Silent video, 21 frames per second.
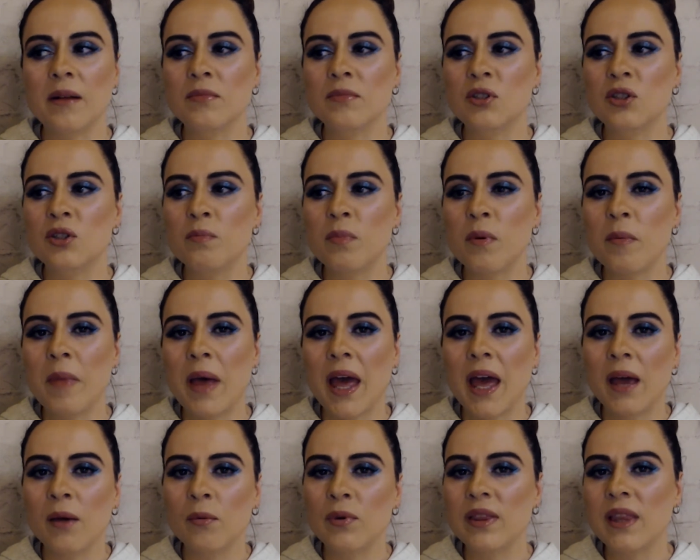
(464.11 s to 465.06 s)

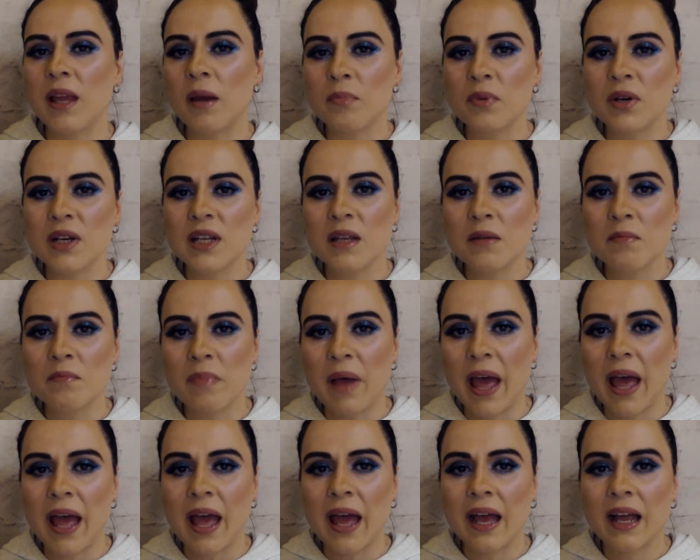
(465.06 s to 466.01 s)
Superman, when they bring him
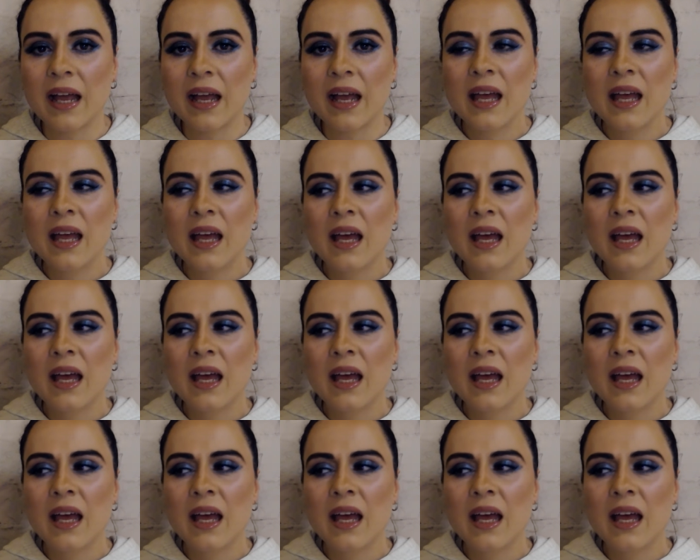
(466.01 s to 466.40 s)
back.